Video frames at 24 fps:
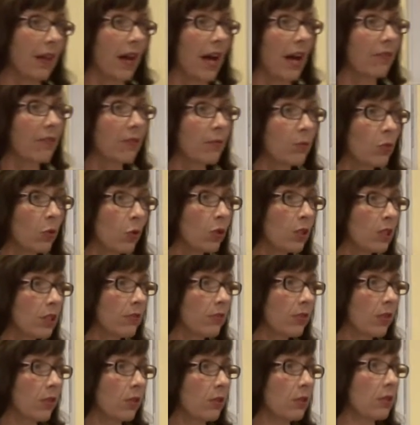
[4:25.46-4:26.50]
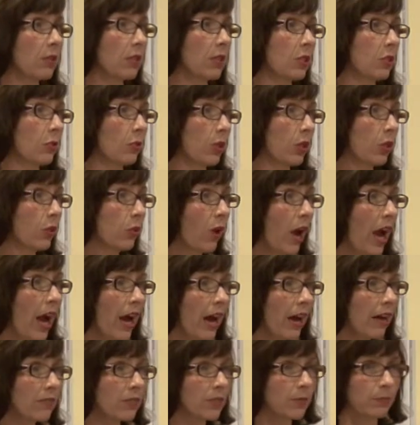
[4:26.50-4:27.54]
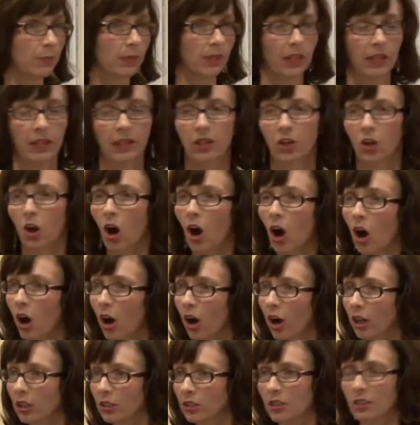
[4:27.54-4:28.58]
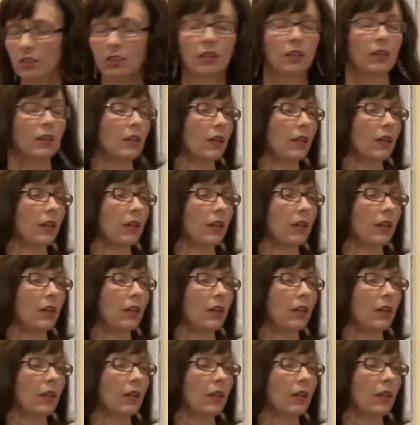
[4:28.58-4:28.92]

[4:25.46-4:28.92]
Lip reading: having more difficulty doing crafts, playing cards,